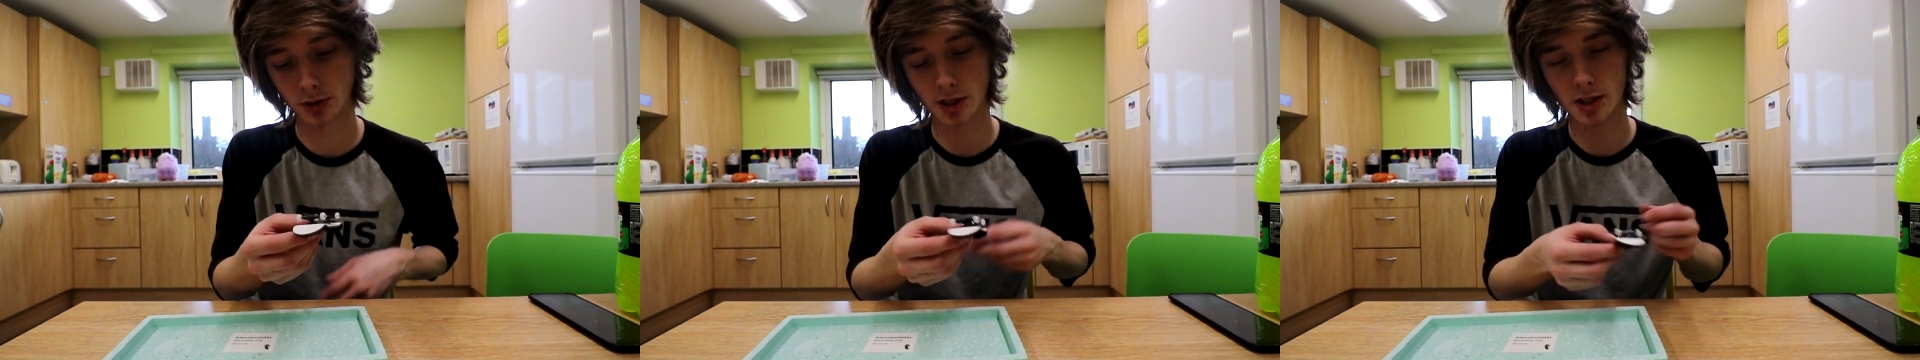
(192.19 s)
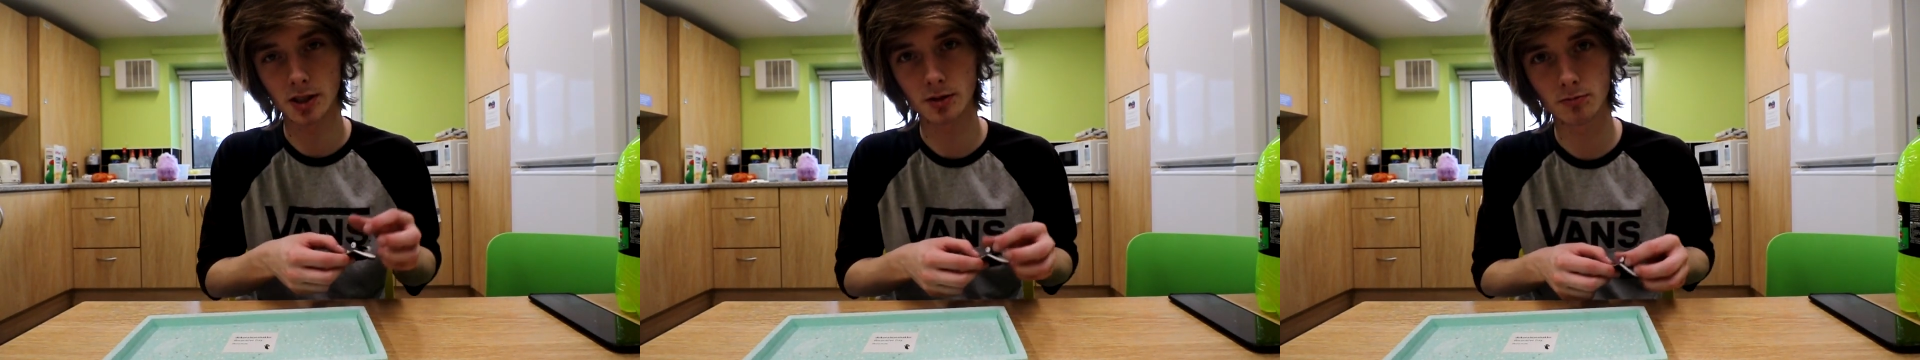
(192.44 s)

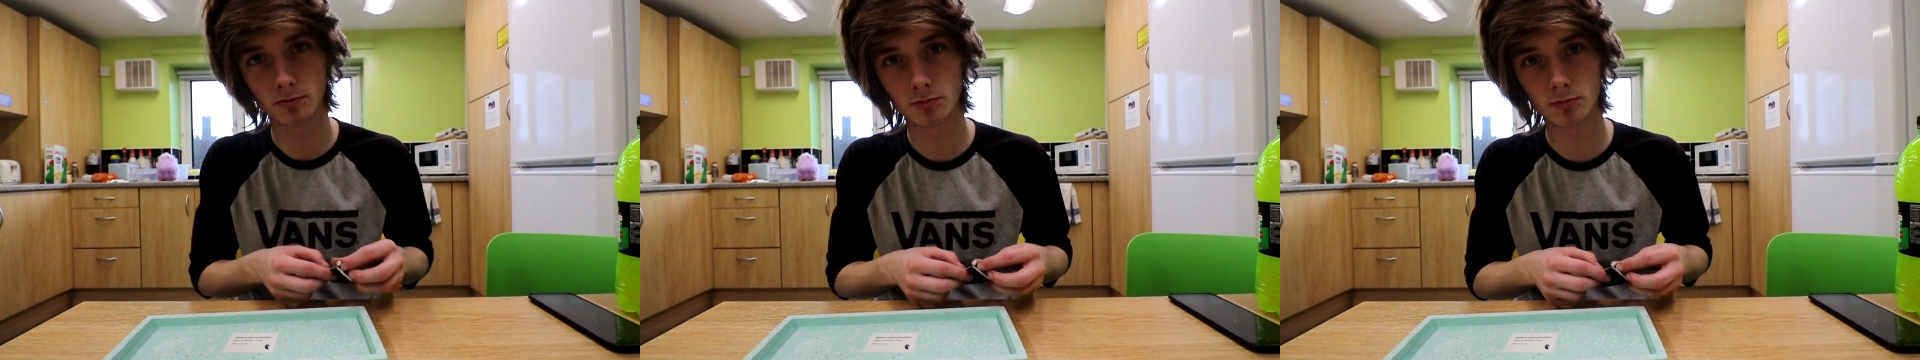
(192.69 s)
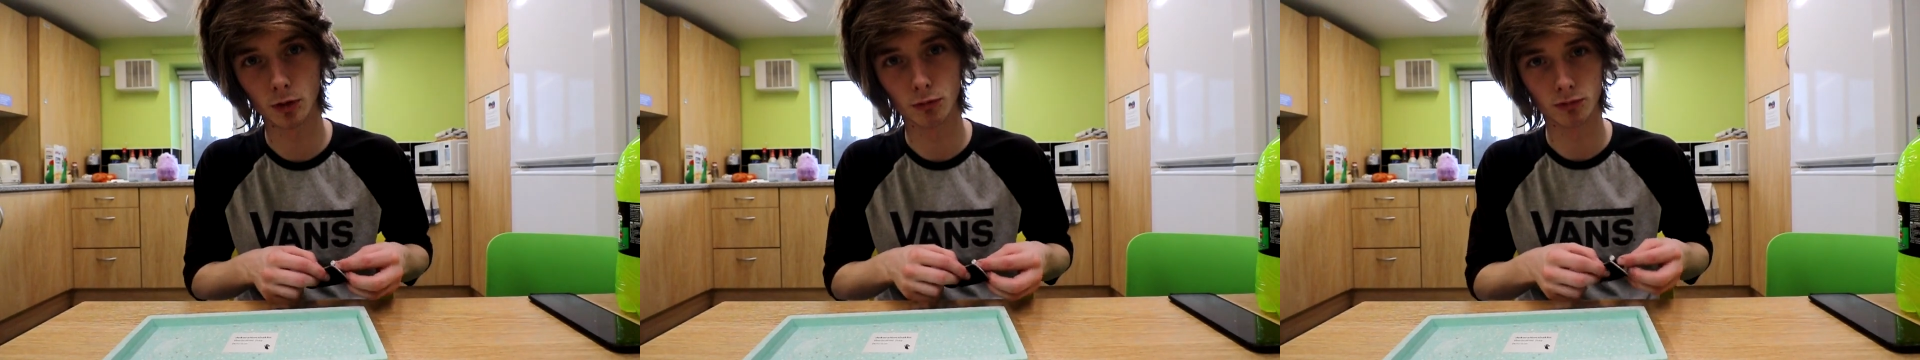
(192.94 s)
it's
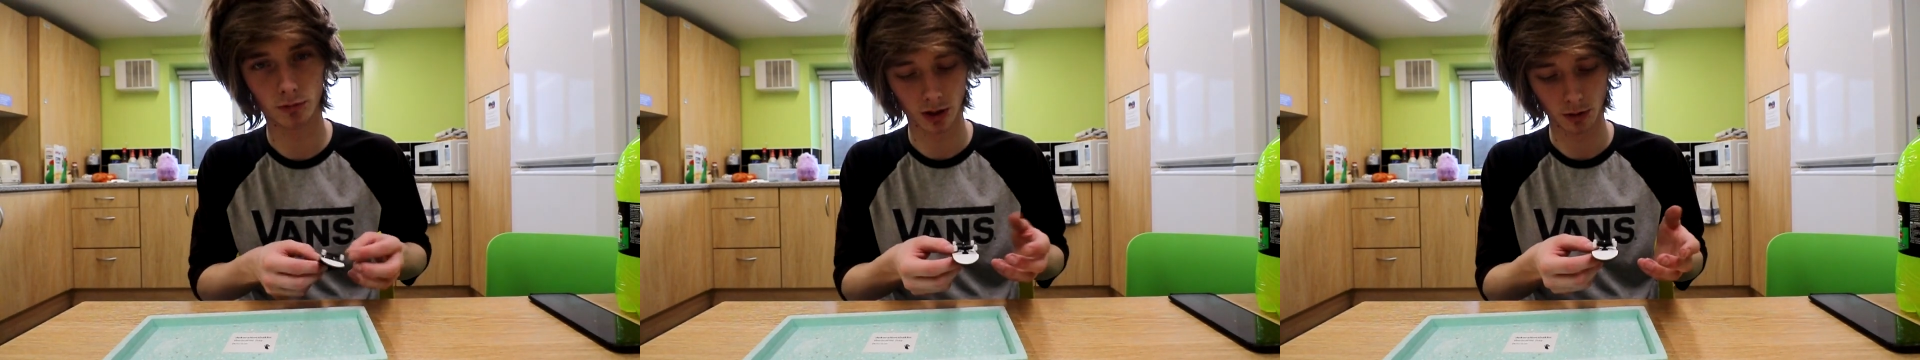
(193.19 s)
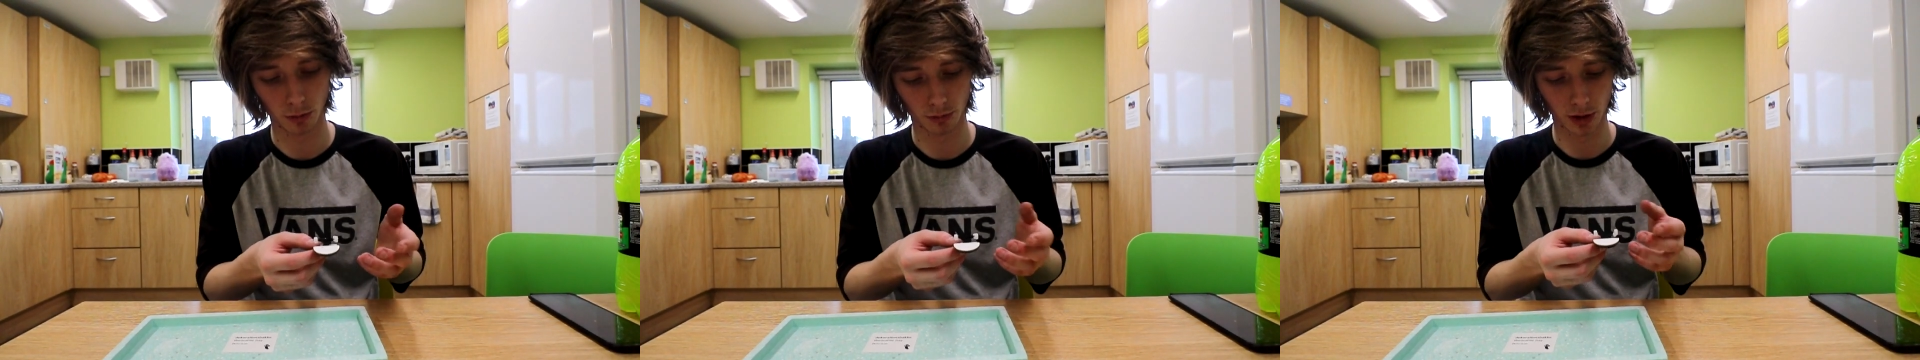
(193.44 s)
a
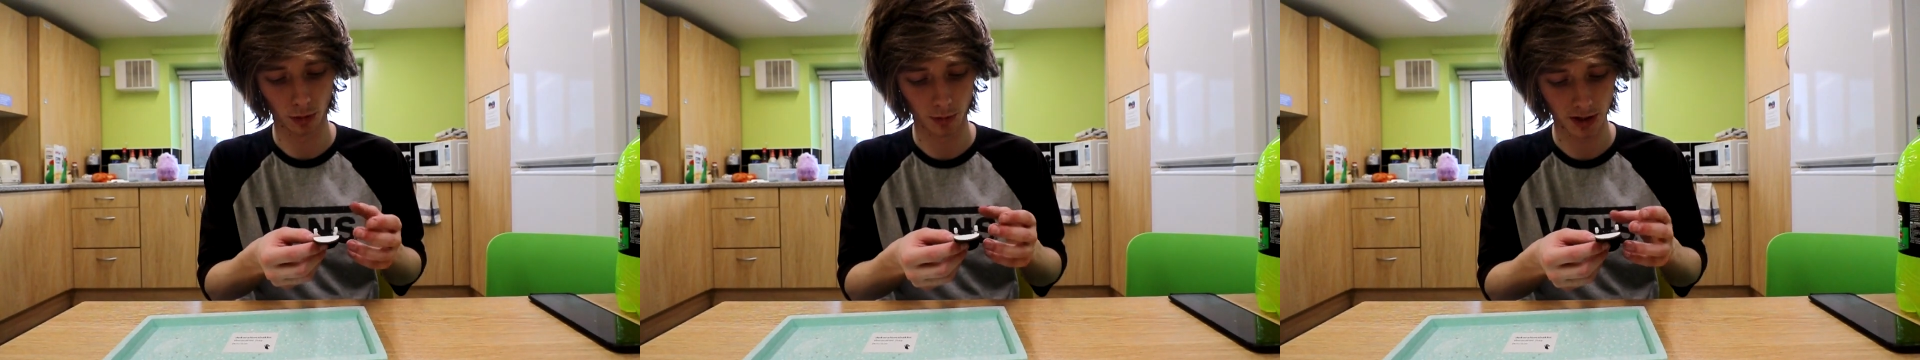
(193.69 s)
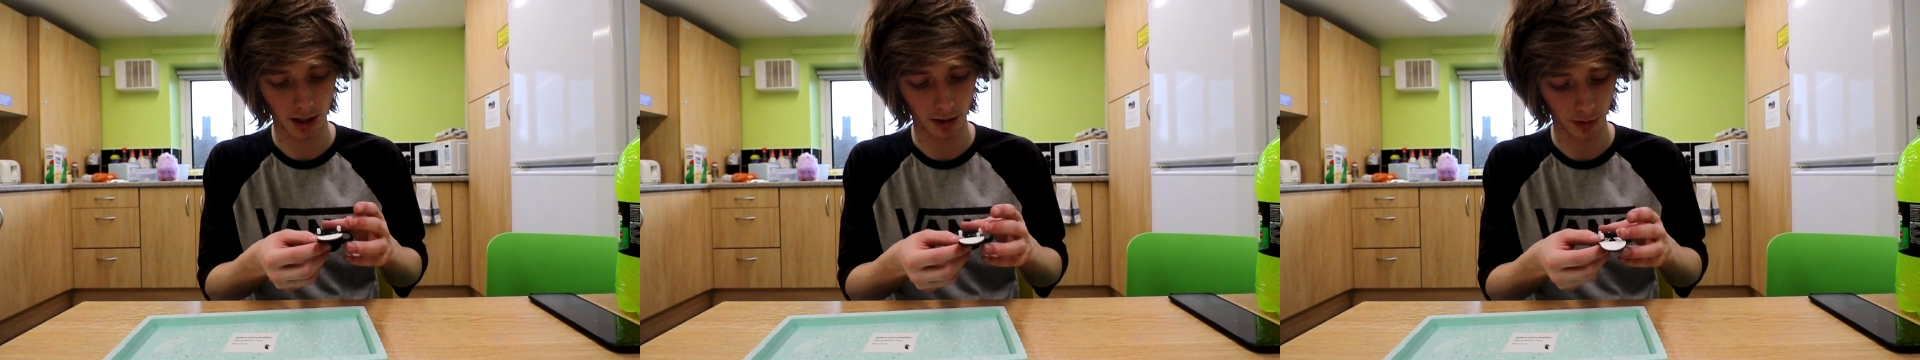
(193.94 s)
real
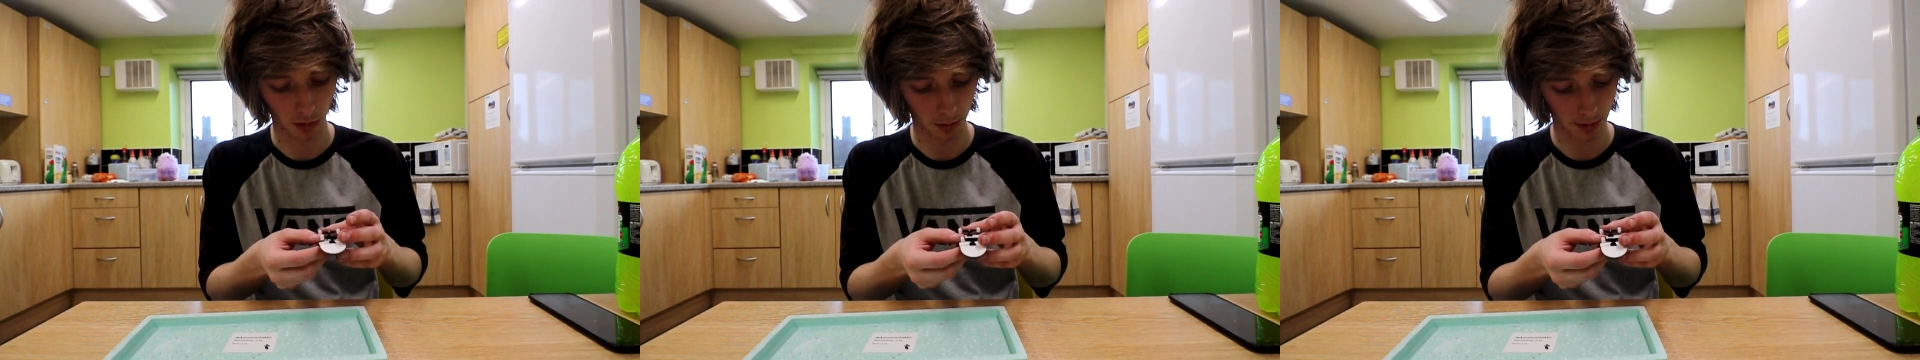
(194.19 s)
material.